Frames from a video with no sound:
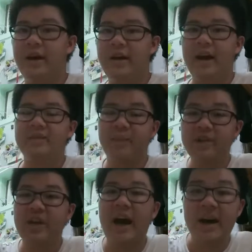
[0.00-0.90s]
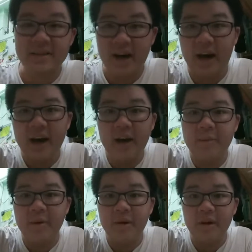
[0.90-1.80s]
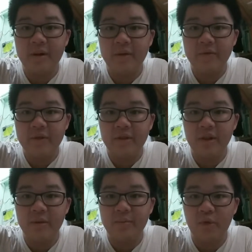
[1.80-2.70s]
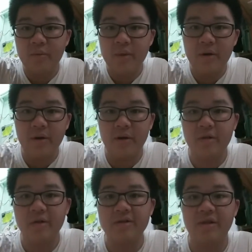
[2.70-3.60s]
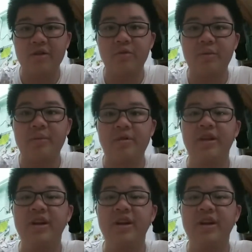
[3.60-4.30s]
as much as I am a nope more American according to local people.